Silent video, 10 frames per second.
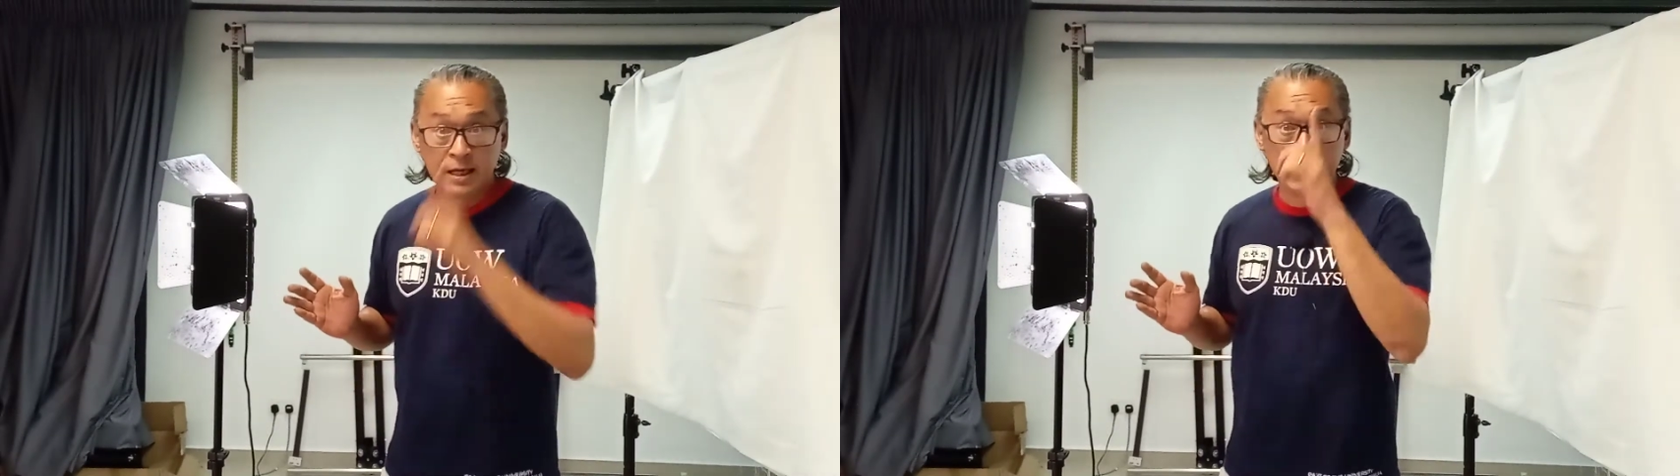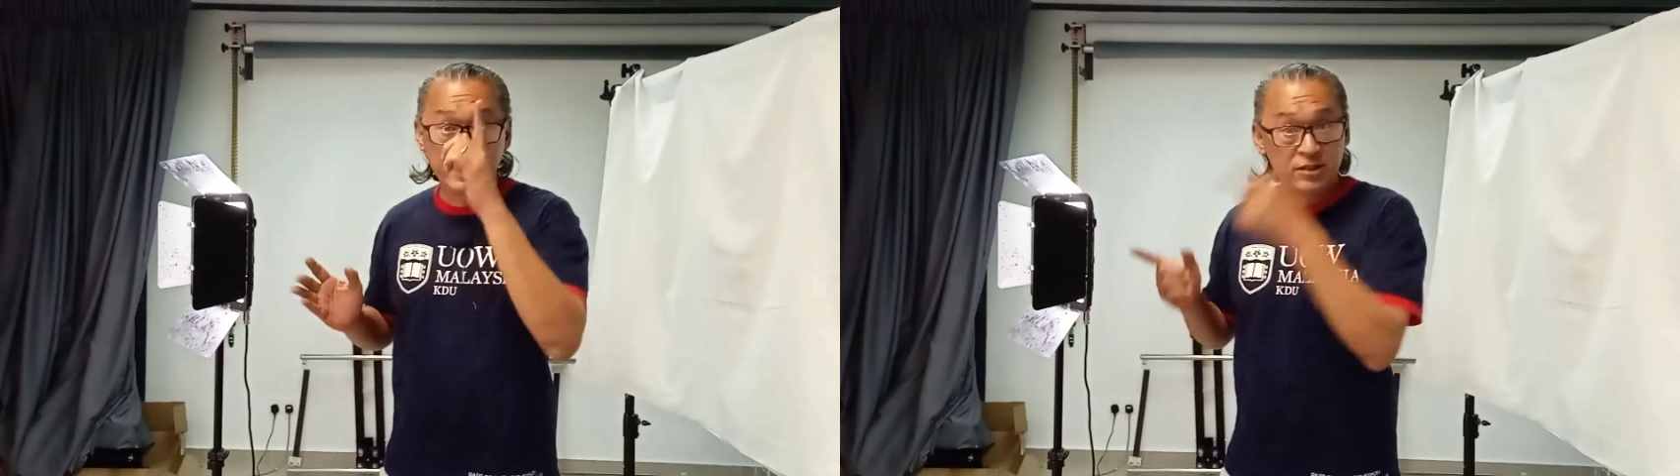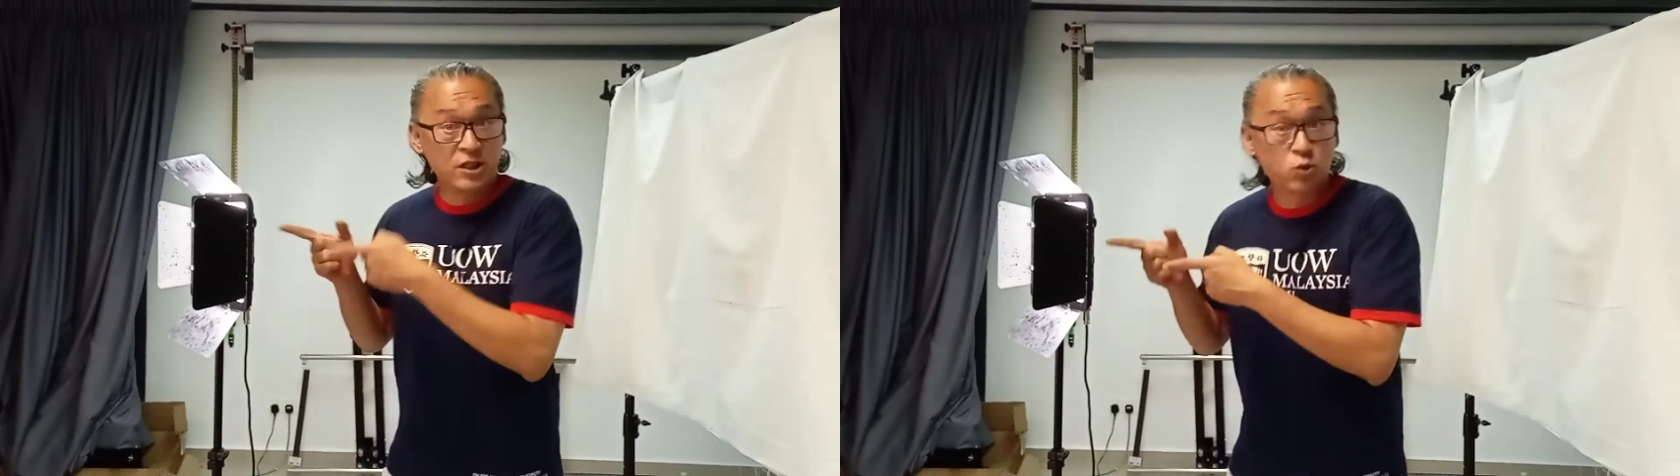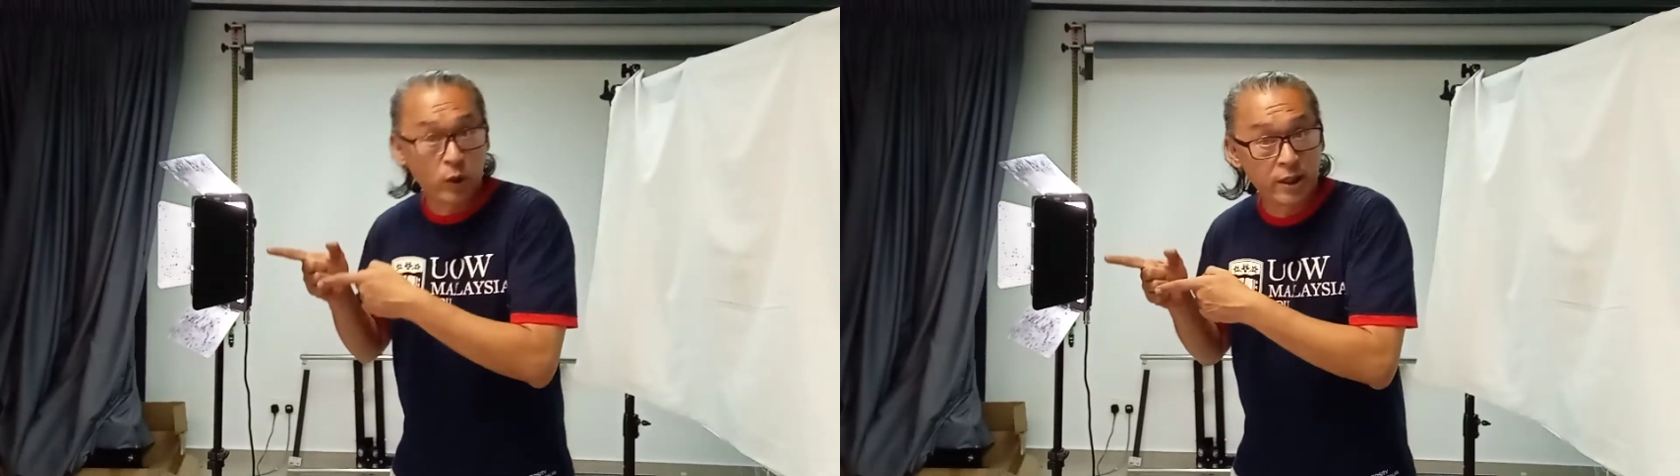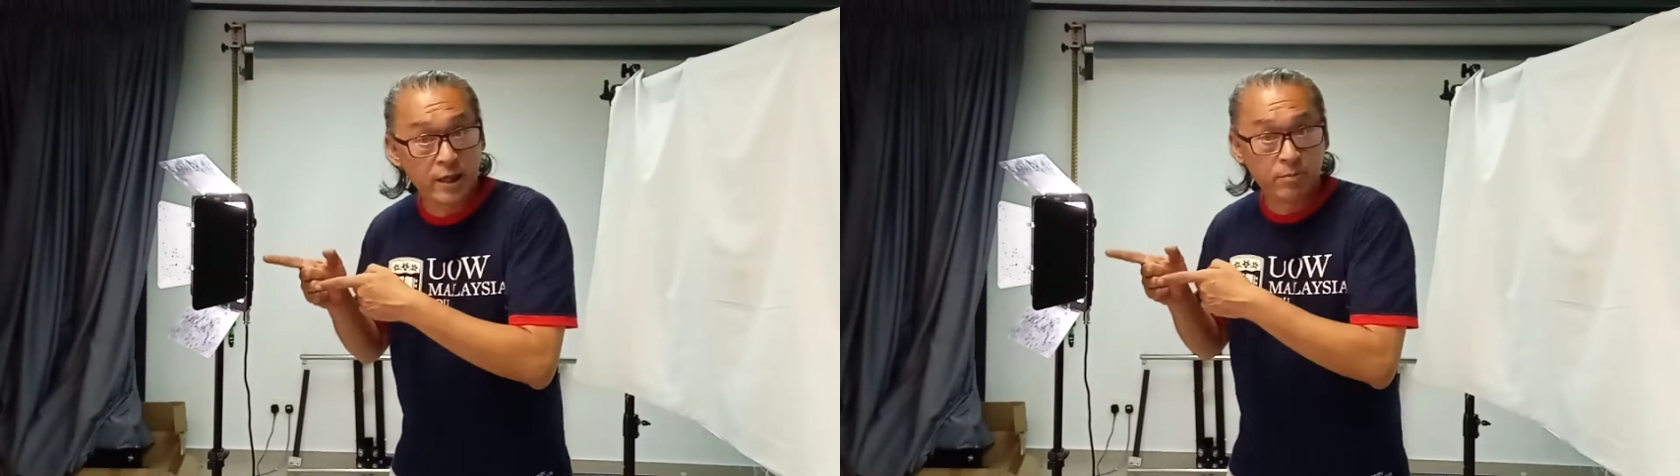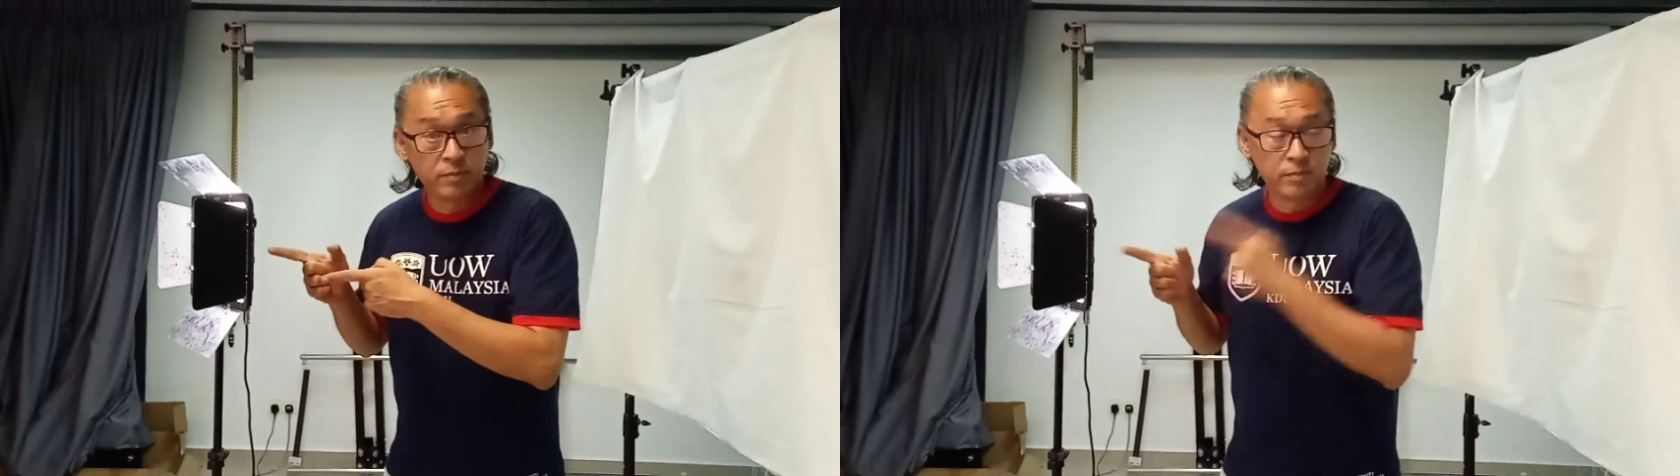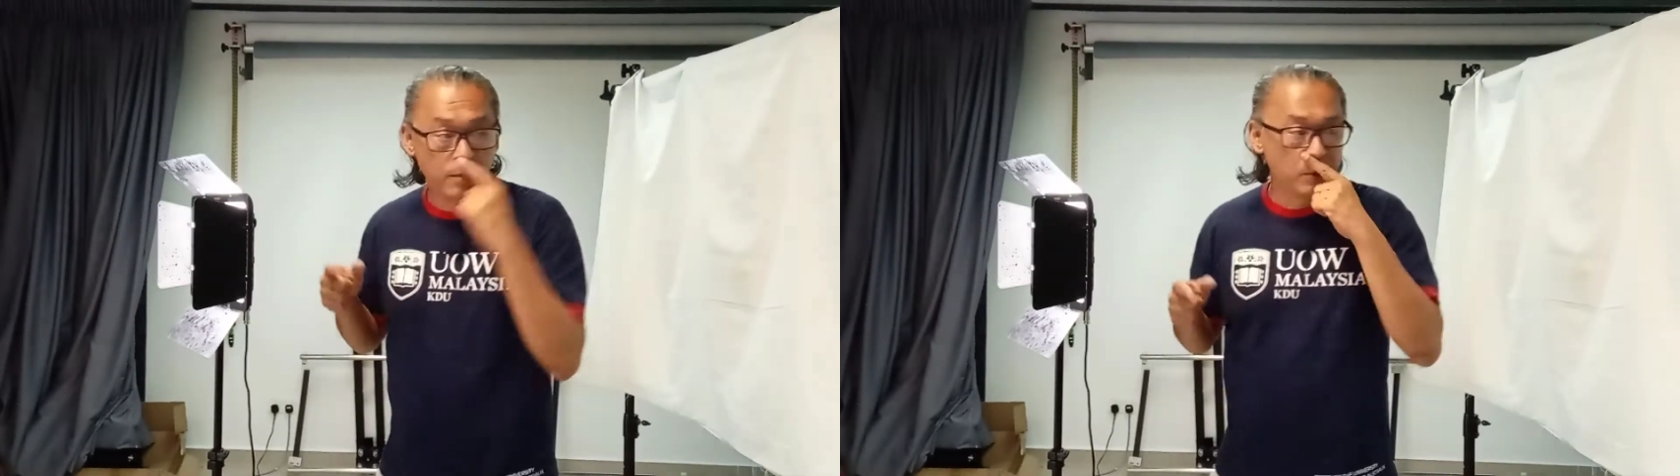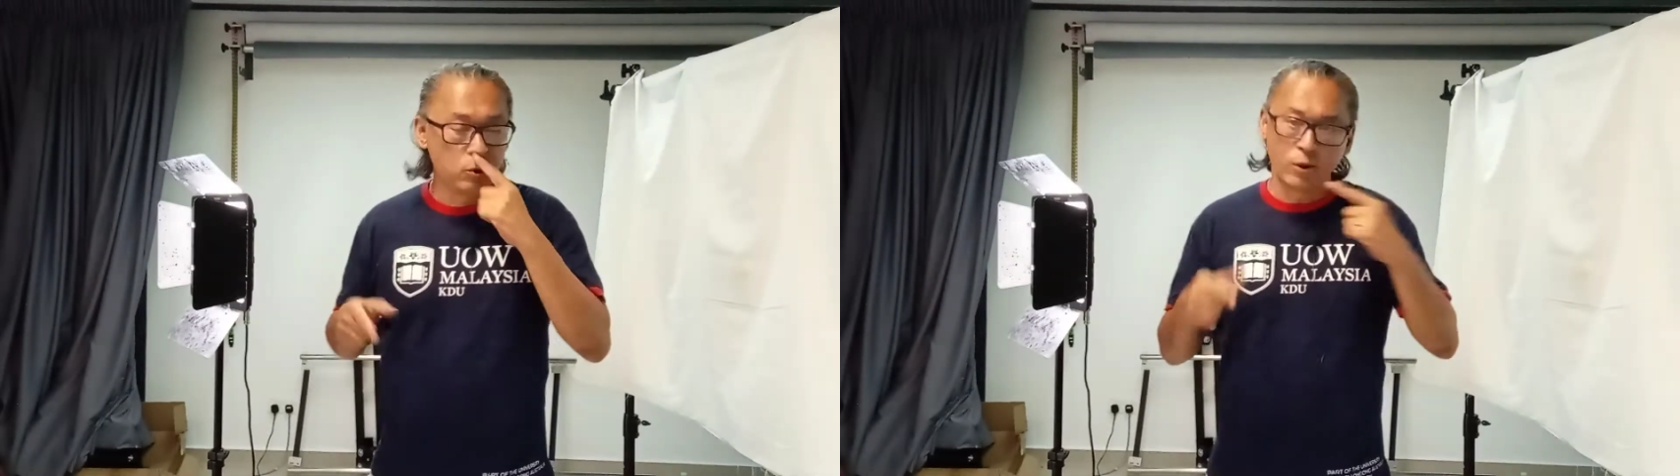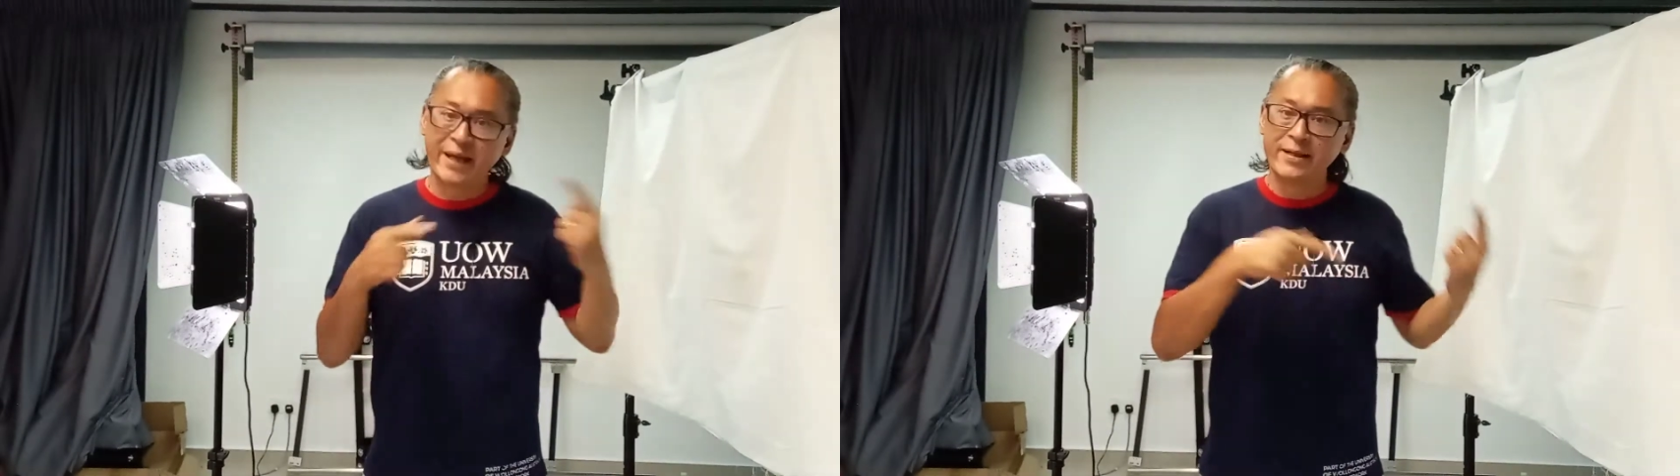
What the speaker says: That's just one lamp. To light